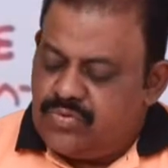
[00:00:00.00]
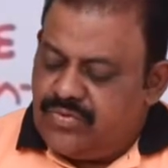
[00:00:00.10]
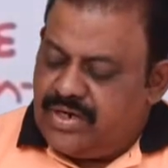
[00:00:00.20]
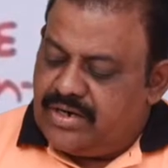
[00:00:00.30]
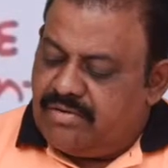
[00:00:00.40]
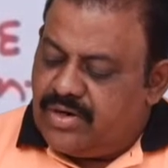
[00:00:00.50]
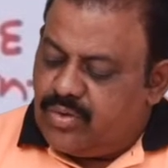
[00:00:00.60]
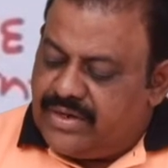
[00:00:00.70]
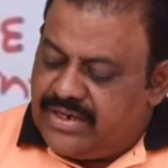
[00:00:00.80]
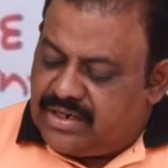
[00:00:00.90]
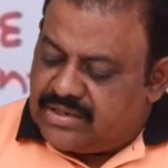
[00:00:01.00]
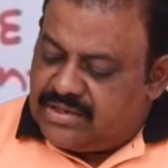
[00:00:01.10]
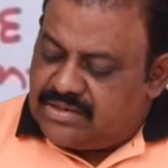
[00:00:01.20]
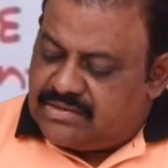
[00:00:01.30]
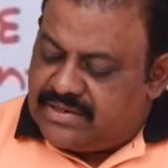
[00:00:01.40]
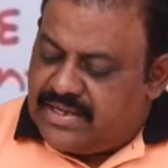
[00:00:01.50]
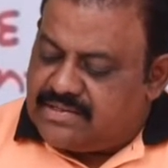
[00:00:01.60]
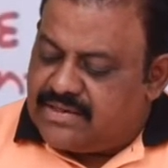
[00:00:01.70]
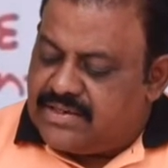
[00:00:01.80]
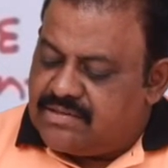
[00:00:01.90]
We are required to deduct these
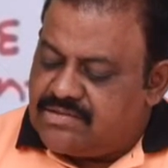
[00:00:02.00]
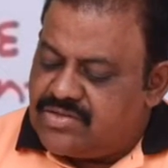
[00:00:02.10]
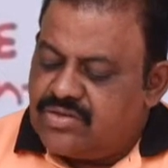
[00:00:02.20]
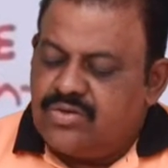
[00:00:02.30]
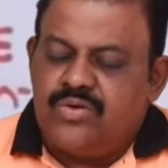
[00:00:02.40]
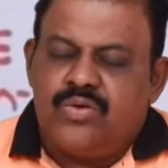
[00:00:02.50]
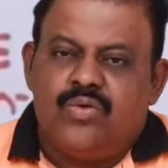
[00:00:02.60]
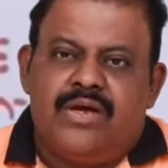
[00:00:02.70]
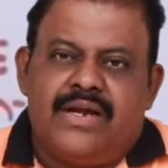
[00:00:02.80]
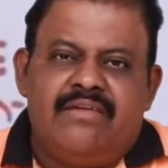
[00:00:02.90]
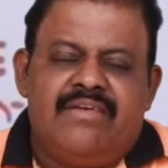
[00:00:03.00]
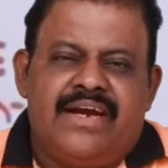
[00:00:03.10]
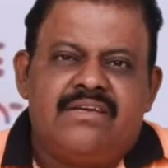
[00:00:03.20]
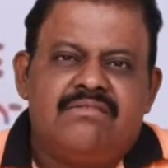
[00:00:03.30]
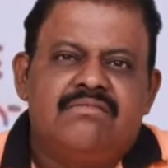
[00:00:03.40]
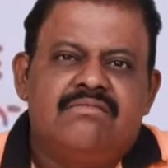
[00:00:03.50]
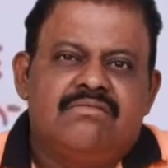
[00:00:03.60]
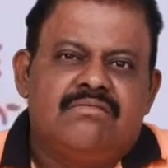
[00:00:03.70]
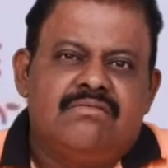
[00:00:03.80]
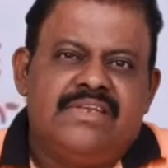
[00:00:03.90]
sales returns to arrive at
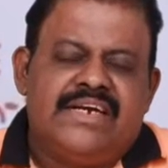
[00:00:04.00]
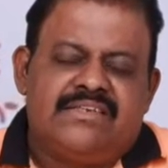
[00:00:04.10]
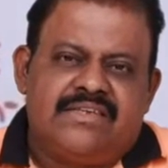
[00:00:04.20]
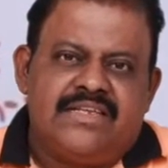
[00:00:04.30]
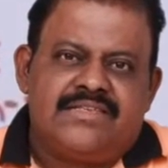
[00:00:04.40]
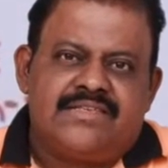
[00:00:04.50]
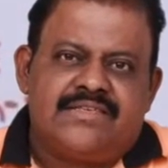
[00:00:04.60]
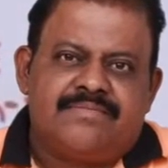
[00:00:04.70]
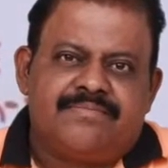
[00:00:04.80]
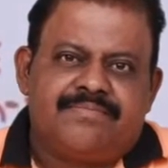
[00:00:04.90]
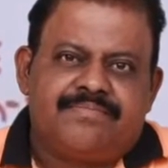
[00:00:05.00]
net sales.